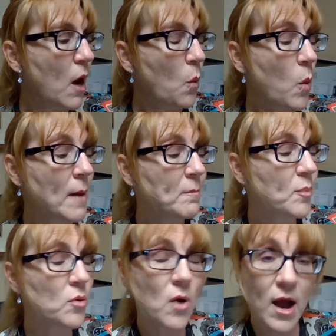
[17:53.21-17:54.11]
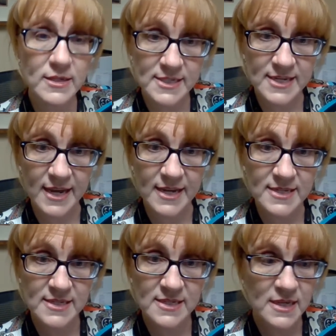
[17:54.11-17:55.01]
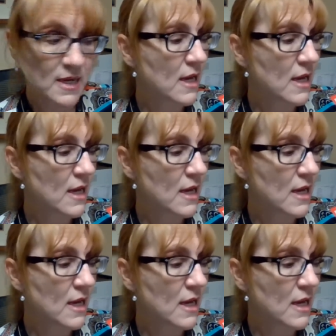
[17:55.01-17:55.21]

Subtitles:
What process